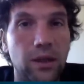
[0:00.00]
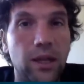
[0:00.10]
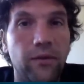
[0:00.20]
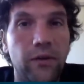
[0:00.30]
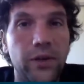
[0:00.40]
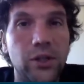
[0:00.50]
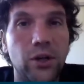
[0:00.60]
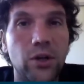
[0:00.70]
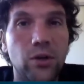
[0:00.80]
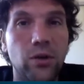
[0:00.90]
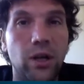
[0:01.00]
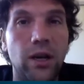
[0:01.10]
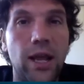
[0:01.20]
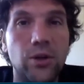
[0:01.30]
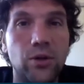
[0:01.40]
level of uncertainty and
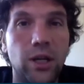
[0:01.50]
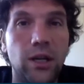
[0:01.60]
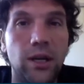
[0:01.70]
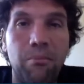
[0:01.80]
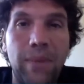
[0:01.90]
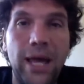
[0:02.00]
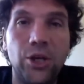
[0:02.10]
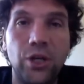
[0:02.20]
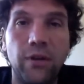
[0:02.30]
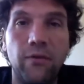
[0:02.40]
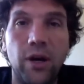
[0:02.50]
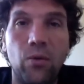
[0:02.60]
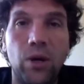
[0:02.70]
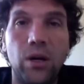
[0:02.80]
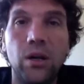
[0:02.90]
actually managing very
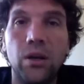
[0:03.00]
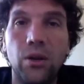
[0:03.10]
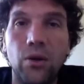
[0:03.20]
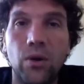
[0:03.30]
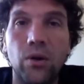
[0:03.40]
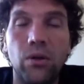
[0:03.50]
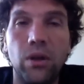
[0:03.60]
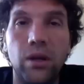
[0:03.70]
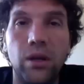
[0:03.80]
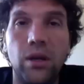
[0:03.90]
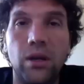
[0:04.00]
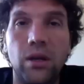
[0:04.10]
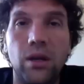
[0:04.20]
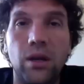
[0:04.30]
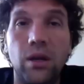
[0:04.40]
well the growth and, uh,